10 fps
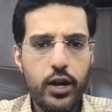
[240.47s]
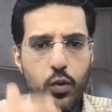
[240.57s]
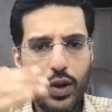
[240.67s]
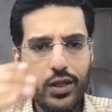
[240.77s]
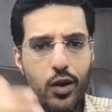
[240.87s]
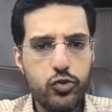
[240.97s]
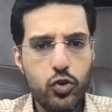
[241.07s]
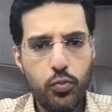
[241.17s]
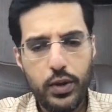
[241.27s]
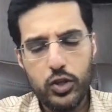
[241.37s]
and 1000
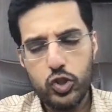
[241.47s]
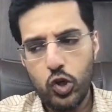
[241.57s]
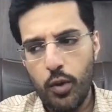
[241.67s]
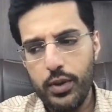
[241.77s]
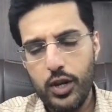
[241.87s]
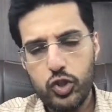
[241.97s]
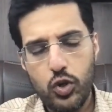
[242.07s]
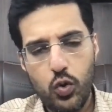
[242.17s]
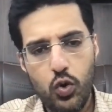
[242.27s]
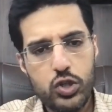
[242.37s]
rupees
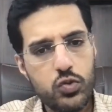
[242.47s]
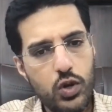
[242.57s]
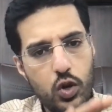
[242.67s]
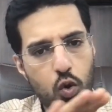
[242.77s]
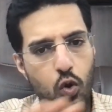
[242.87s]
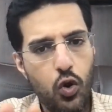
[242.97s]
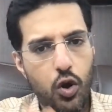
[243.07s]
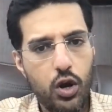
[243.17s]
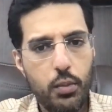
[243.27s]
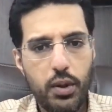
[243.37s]
denomination notes will no
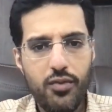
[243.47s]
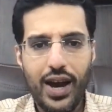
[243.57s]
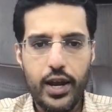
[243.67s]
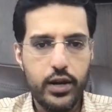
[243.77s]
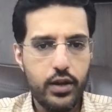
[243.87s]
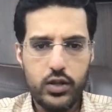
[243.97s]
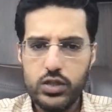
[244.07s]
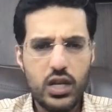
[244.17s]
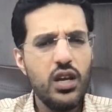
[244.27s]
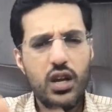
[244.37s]
longer be valid
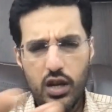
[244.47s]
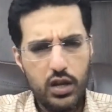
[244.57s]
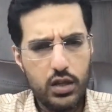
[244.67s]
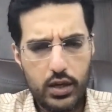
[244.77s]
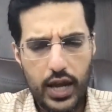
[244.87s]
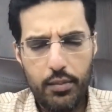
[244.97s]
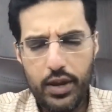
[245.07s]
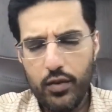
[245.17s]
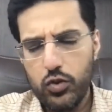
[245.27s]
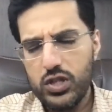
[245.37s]
currency. The
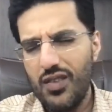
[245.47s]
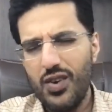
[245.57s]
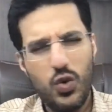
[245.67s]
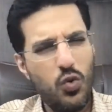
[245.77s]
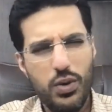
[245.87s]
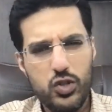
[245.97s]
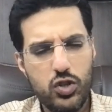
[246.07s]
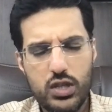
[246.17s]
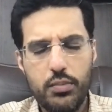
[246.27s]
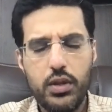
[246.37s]
timeline was given 2 months or
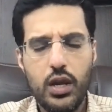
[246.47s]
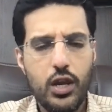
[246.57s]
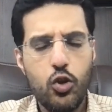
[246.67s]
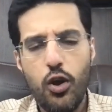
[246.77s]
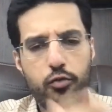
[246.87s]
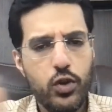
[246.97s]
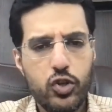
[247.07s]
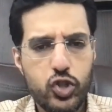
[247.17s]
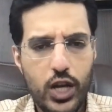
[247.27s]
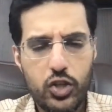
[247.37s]
something, and you have to
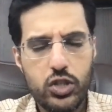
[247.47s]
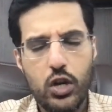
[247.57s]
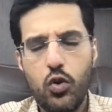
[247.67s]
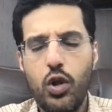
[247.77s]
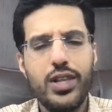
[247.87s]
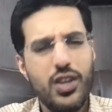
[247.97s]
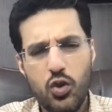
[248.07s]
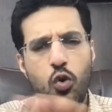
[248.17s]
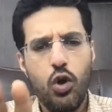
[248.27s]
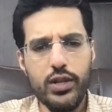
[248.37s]
exchange that and all that. You
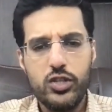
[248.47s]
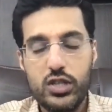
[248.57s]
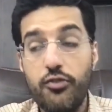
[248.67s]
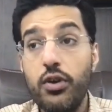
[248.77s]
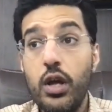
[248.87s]
know all that stuff.